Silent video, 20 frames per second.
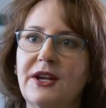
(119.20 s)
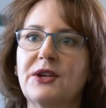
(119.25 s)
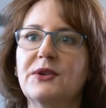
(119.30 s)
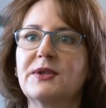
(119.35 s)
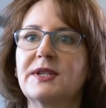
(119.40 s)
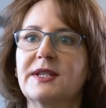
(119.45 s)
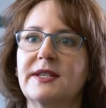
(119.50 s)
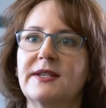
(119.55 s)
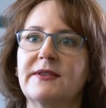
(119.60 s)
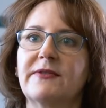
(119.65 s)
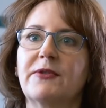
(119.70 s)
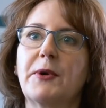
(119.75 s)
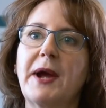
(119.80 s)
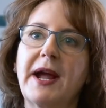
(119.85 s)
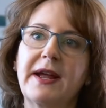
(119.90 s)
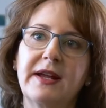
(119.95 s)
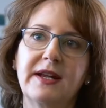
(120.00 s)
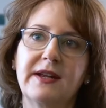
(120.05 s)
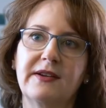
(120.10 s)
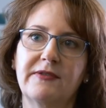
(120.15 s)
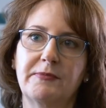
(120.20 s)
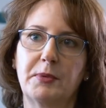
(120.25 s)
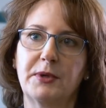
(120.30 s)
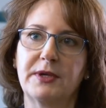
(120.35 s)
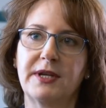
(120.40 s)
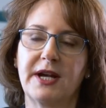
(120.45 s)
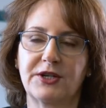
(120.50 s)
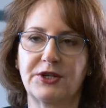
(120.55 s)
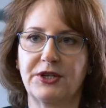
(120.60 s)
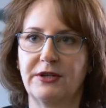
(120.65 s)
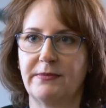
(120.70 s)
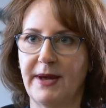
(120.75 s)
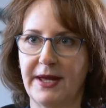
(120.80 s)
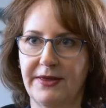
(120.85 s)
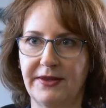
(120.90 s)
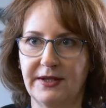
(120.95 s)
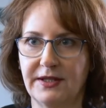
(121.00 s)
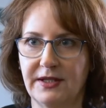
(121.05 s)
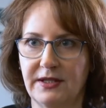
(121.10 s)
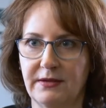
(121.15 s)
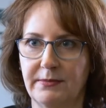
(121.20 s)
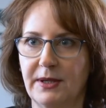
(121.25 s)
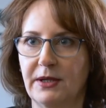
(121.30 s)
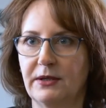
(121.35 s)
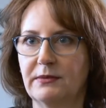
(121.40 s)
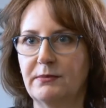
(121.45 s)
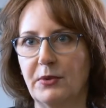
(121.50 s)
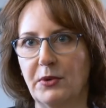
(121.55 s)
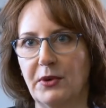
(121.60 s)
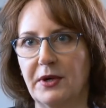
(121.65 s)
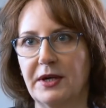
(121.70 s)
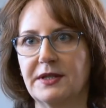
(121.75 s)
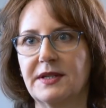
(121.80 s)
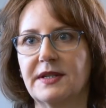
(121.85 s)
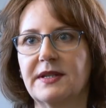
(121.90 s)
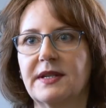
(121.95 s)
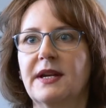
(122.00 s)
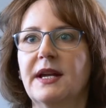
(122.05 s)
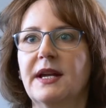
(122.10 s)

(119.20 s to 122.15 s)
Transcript: uses a variety of production methods to build boards.